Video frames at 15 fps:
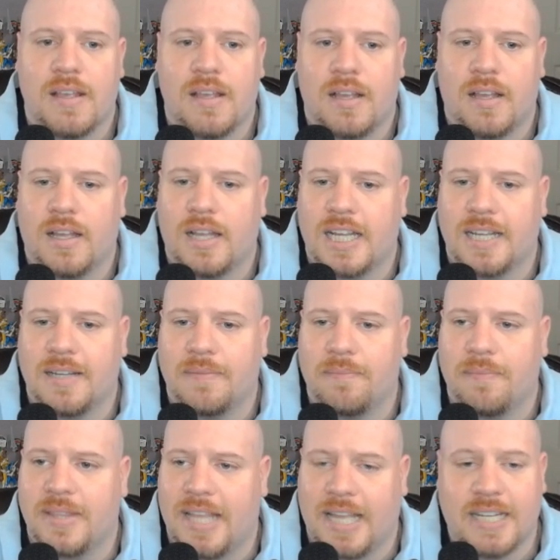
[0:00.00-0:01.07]

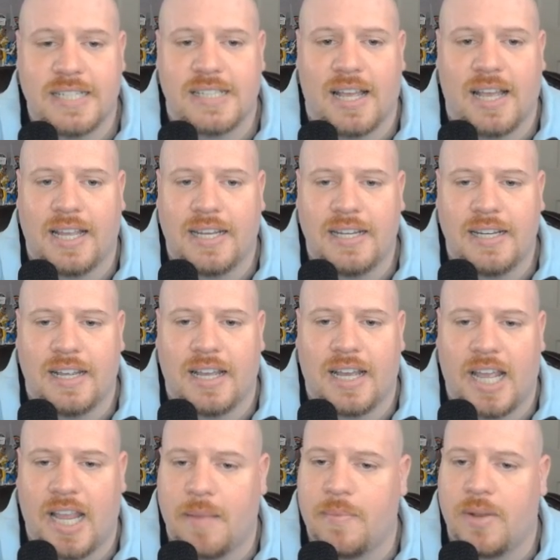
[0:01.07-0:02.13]
that aside,
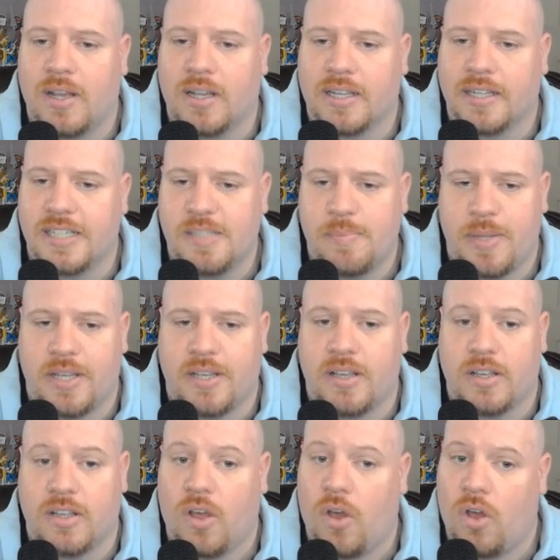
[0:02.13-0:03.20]
I am not going to speak
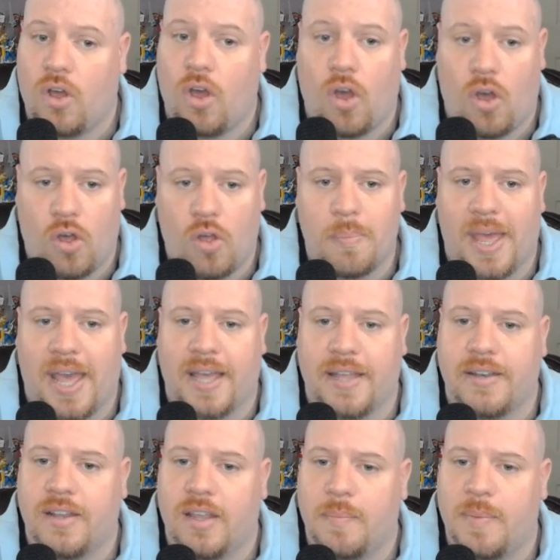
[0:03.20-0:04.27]
all
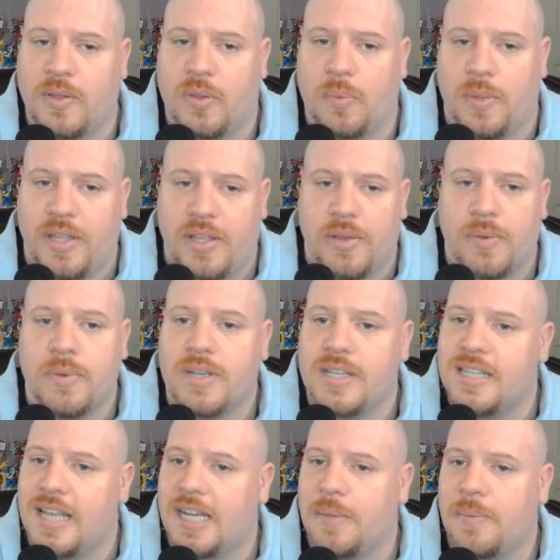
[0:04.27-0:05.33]
bad about the Wii U,
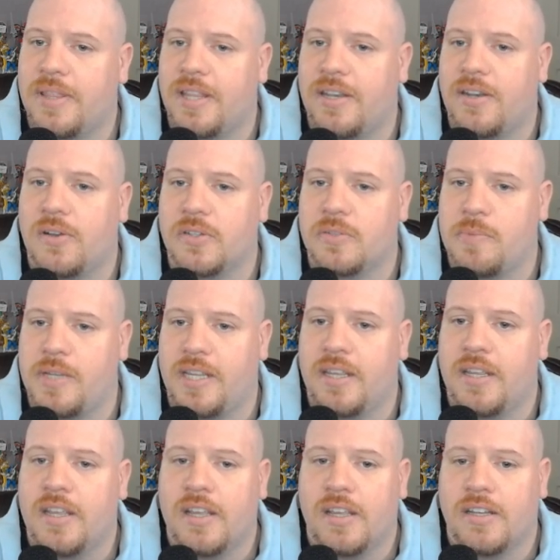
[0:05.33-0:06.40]
because anyone that knows me
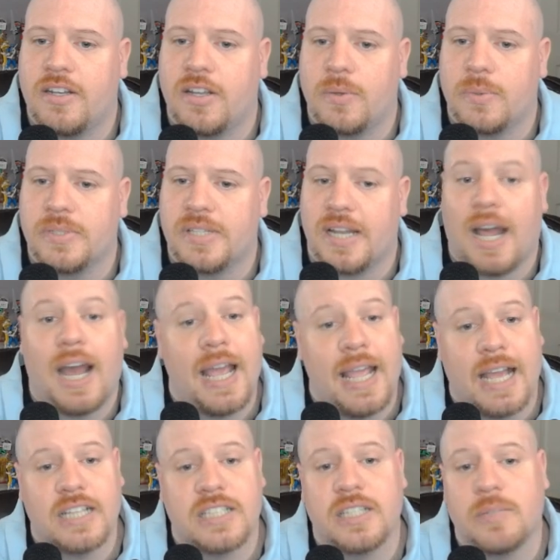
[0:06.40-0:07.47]
knows that I
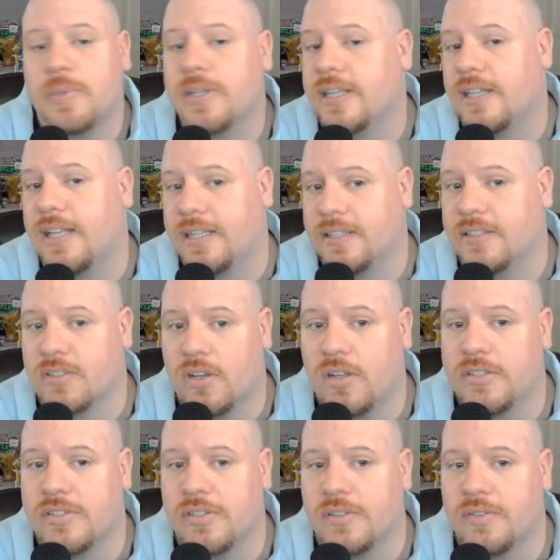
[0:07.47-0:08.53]
actually really like this
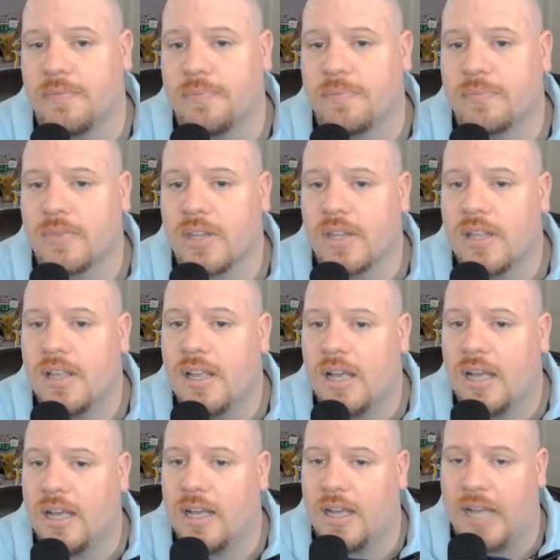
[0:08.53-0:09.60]
console.
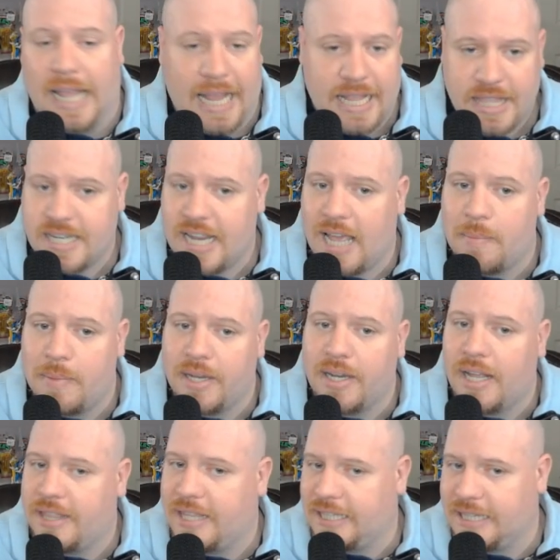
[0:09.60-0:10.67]
I hate the tablet.
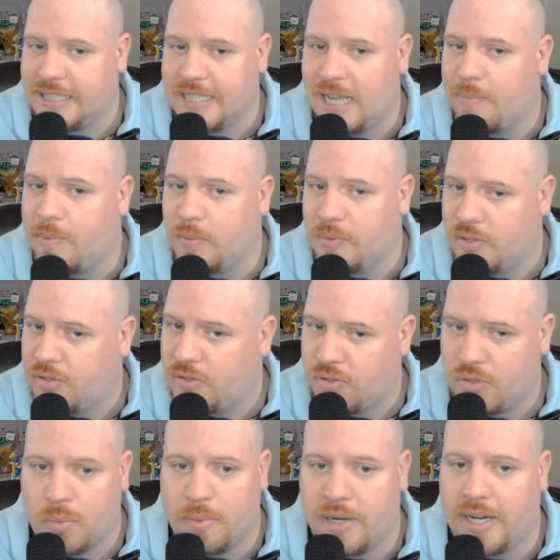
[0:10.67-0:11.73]
I think the tablet was a
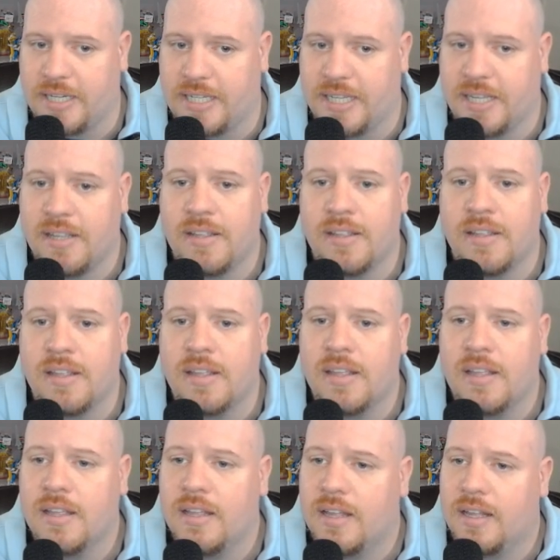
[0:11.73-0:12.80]
stupid idea.
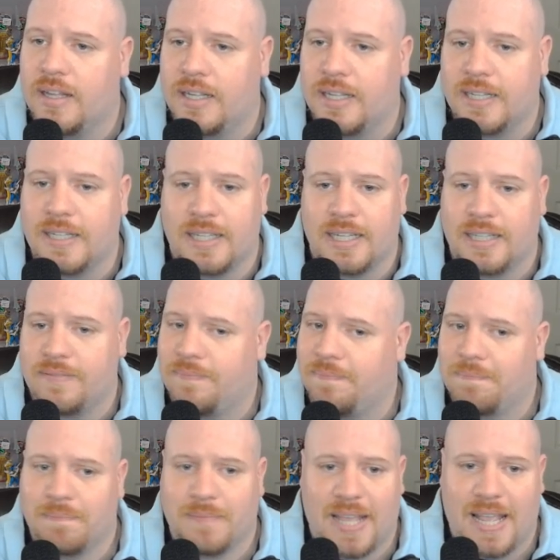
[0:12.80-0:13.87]

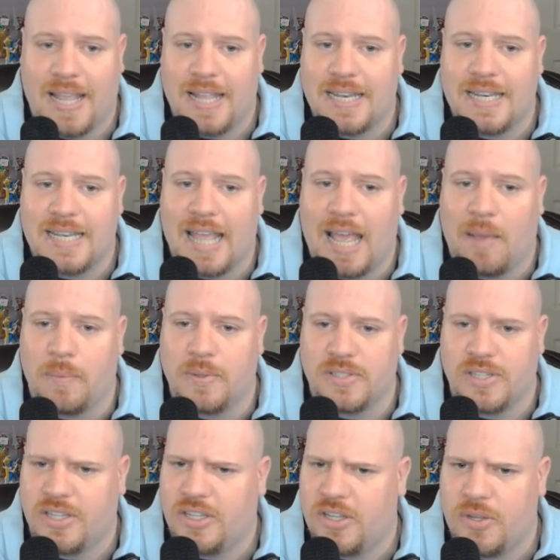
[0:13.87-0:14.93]
And that was
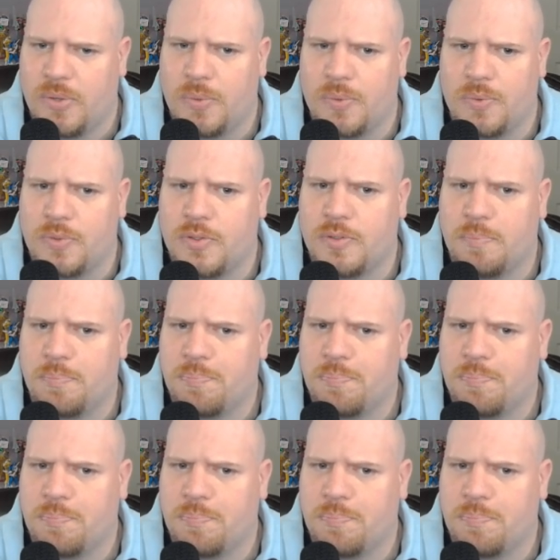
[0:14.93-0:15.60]
a huge